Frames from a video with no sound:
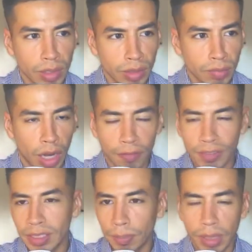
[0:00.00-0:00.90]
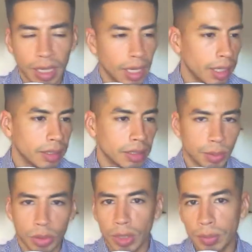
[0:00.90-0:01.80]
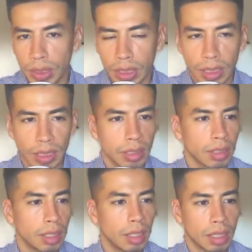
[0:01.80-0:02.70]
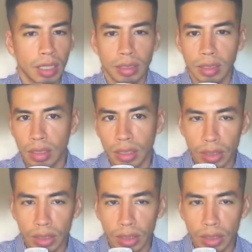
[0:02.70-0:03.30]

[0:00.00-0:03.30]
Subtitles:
office supplies, subscriptions, cost of goods.